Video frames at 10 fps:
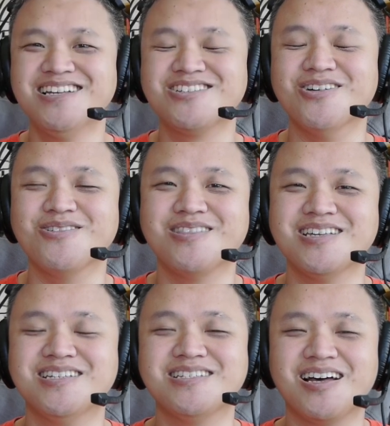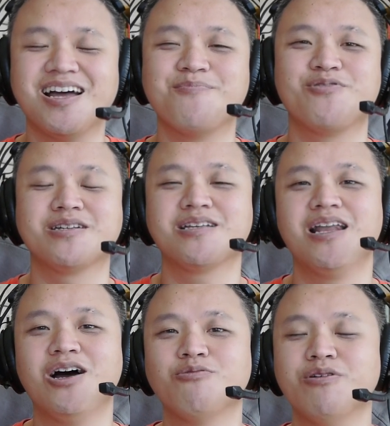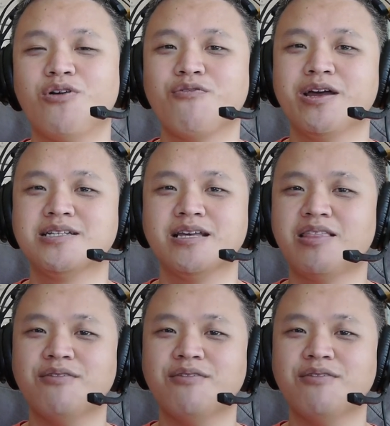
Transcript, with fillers: So this is the HyperX Cloud Revolver headset.